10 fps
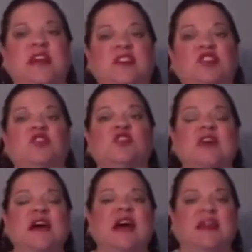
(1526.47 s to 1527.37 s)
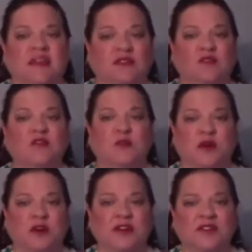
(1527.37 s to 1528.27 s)
angels and evil
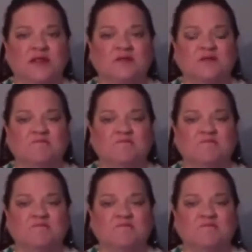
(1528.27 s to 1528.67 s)
spirits.